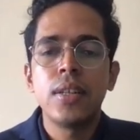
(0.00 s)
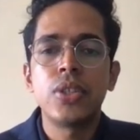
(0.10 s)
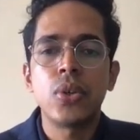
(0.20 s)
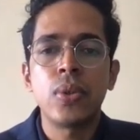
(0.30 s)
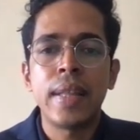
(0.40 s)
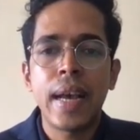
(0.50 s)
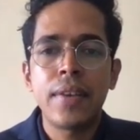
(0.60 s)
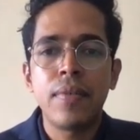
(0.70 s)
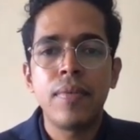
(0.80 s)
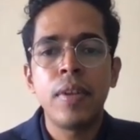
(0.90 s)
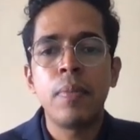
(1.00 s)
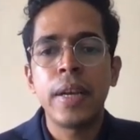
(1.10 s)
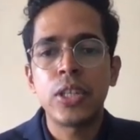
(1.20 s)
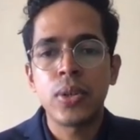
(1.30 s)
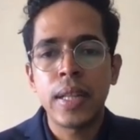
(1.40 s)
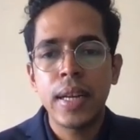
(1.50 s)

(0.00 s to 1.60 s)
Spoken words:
So that will make sure